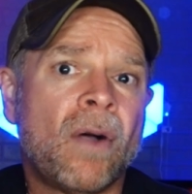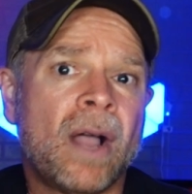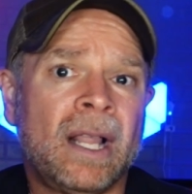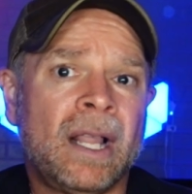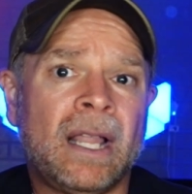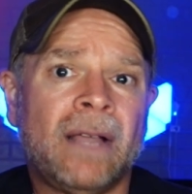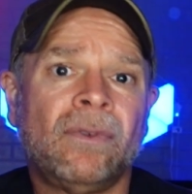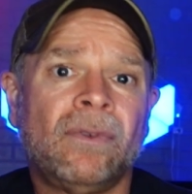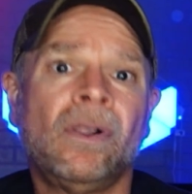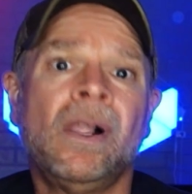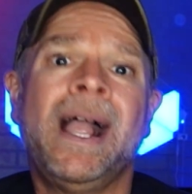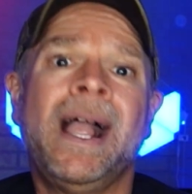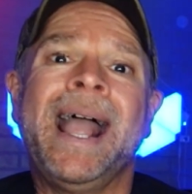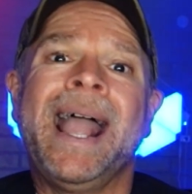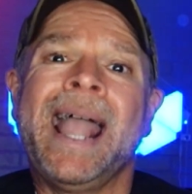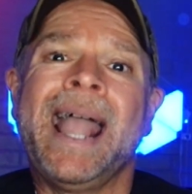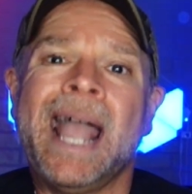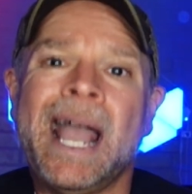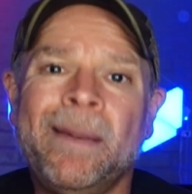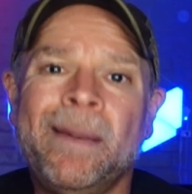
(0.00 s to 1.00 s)
High Level
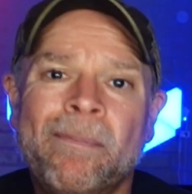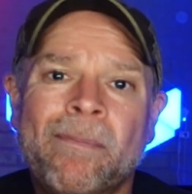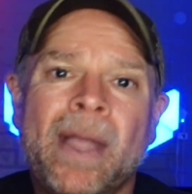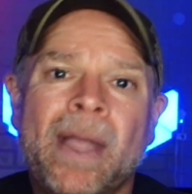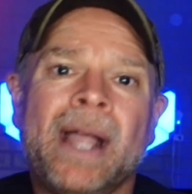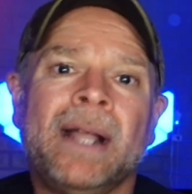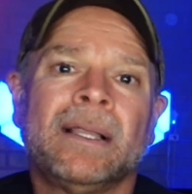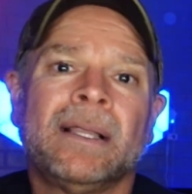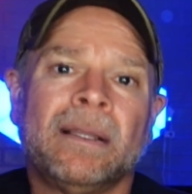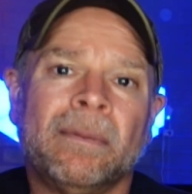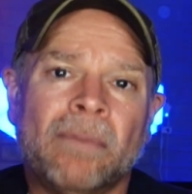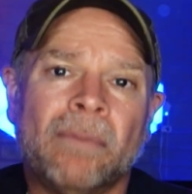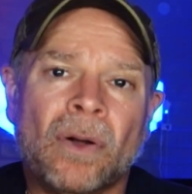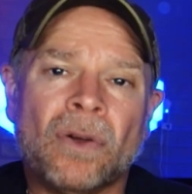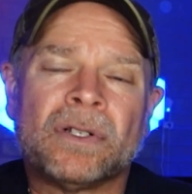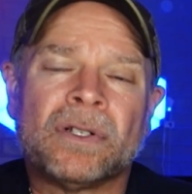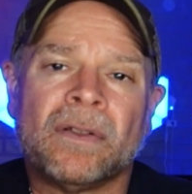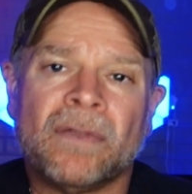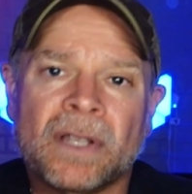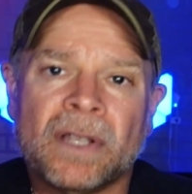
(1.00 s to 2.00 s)
and make the
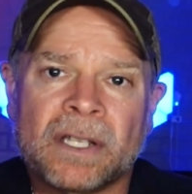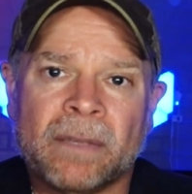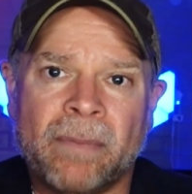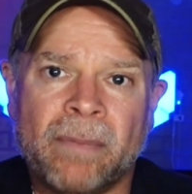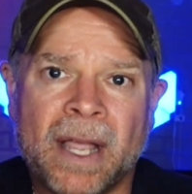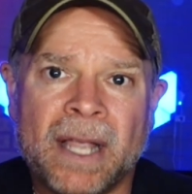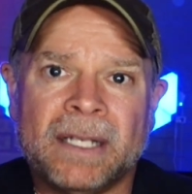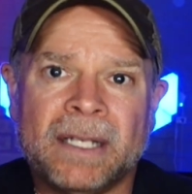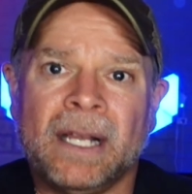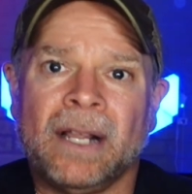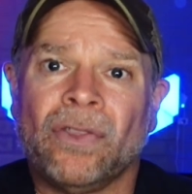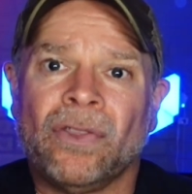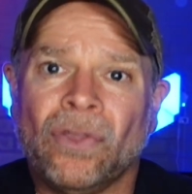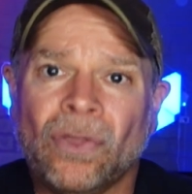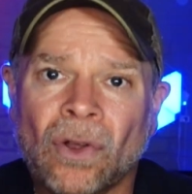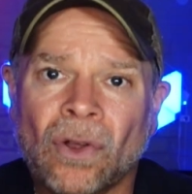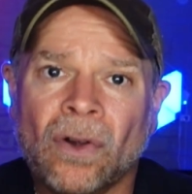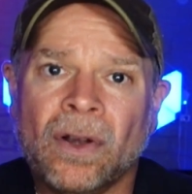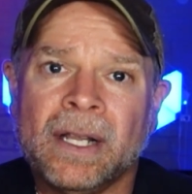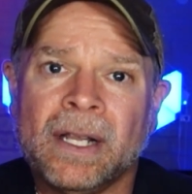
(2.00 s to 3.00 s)
most of this amazing
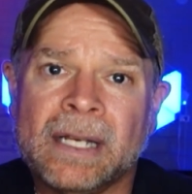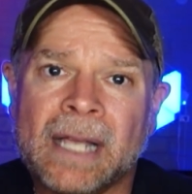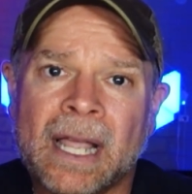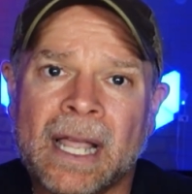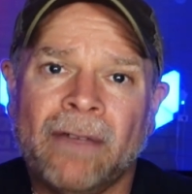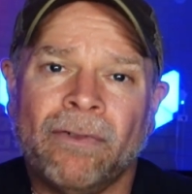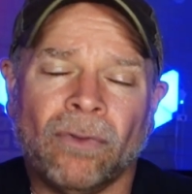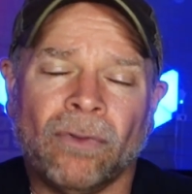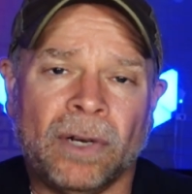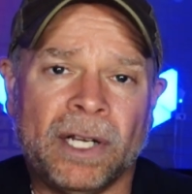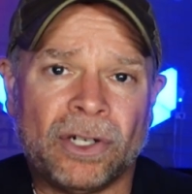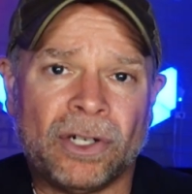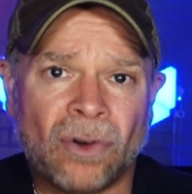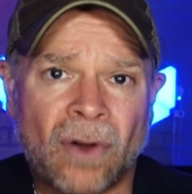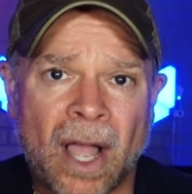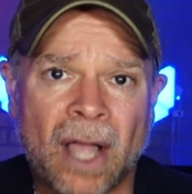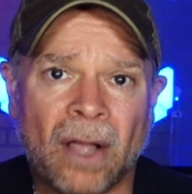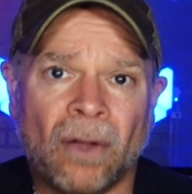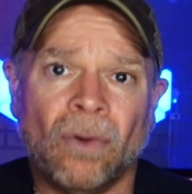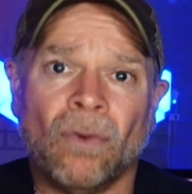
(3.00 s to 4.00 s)
30-day free
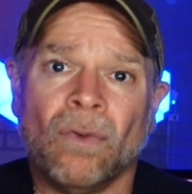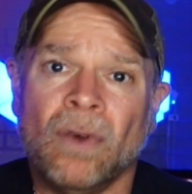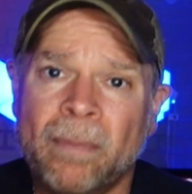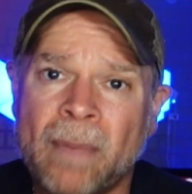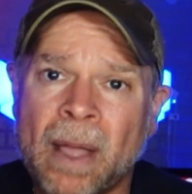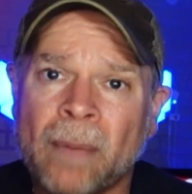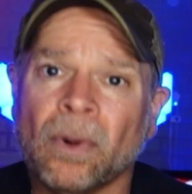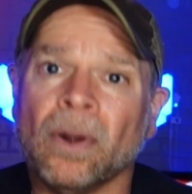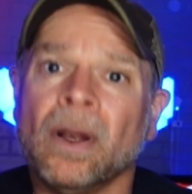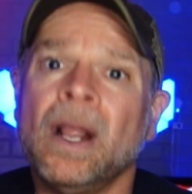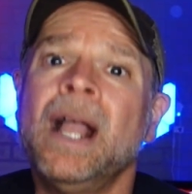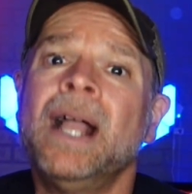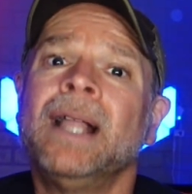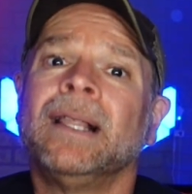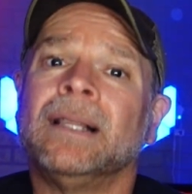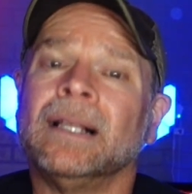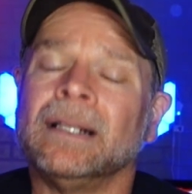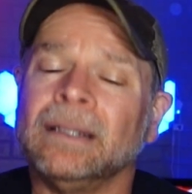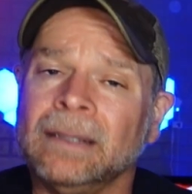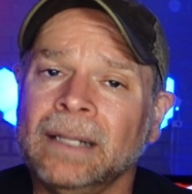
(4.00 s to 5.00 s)
trial. Remember,
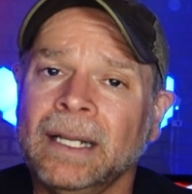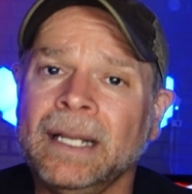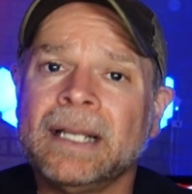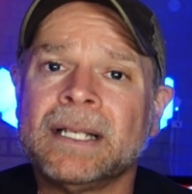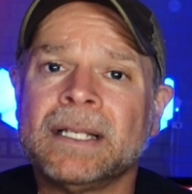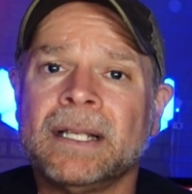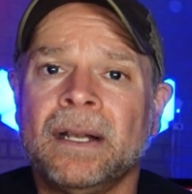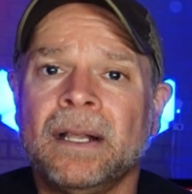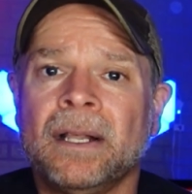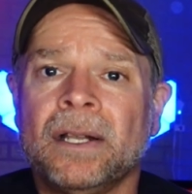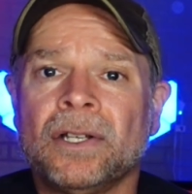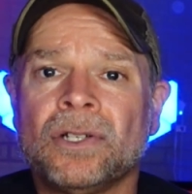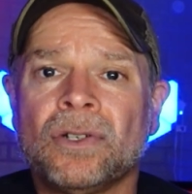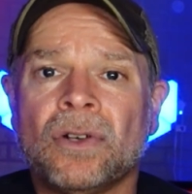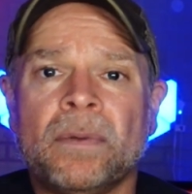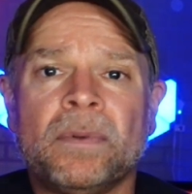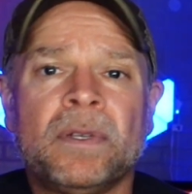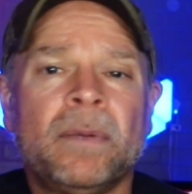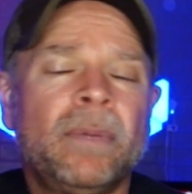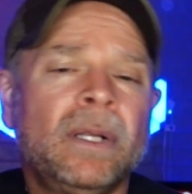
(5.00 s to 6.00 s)
the link is in the
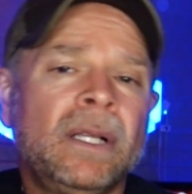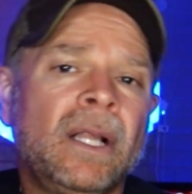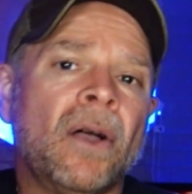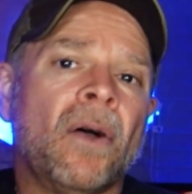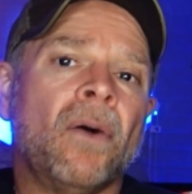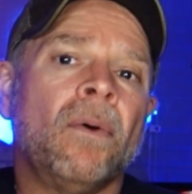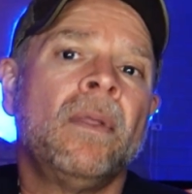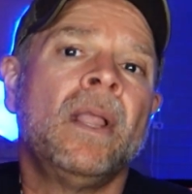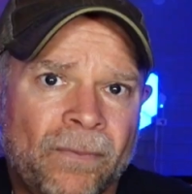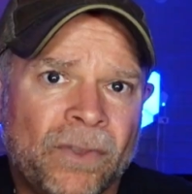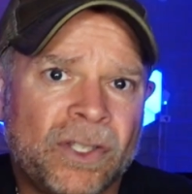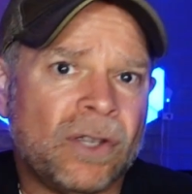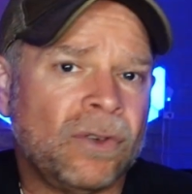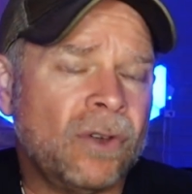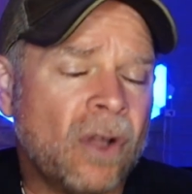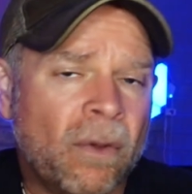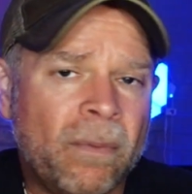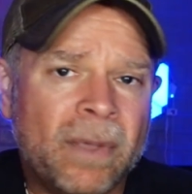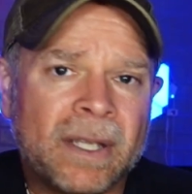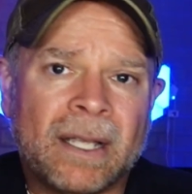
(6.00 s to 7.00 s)
description below, so
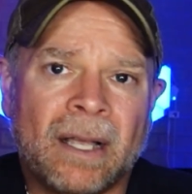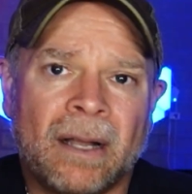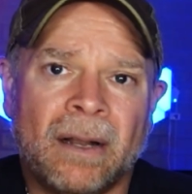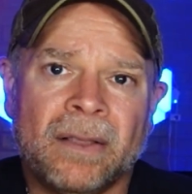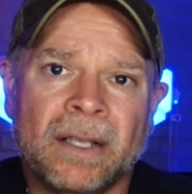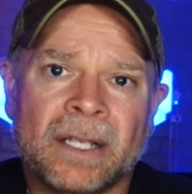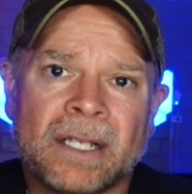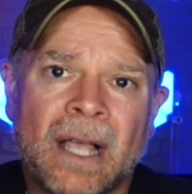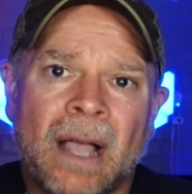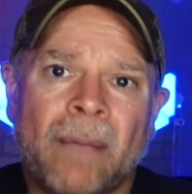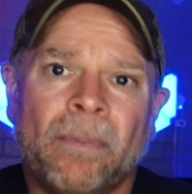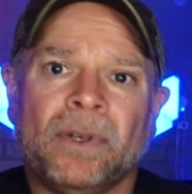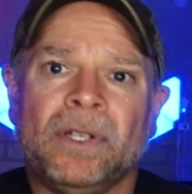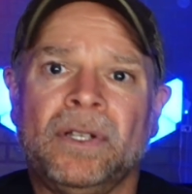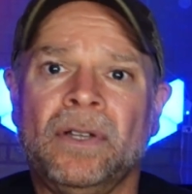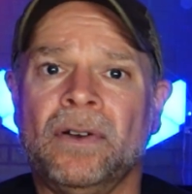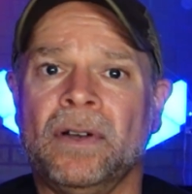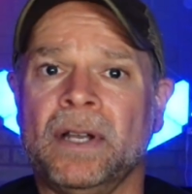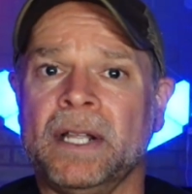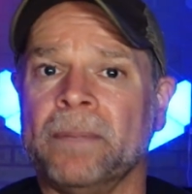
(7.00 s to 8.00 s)
don't miss out on this
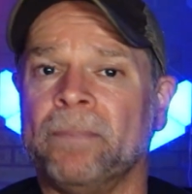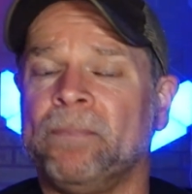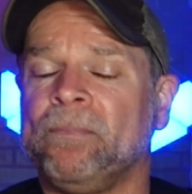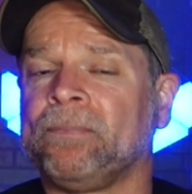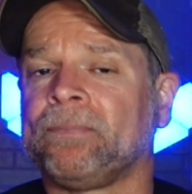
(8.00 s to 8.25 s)
opportunity.